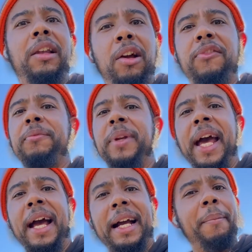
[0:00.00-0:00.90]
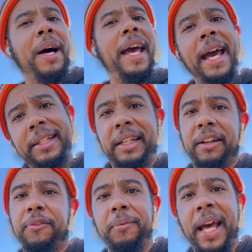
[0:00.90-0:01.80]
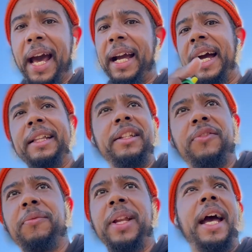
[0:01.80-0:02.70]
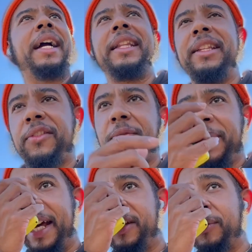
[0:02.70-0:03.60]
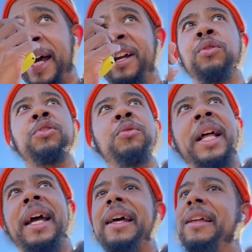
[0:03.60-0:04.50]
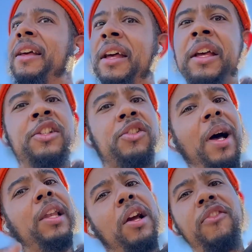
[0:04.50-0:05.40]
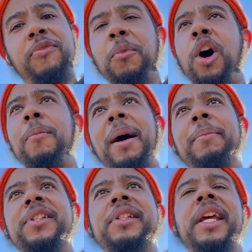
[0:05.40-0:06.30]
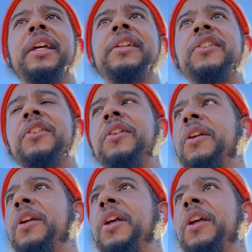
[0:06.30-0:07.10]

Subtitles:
learned from that. I got my ass kicked from that. I got this from that. I got this from that. So I ain't going to do that. Right? So I learned from all my mistakes.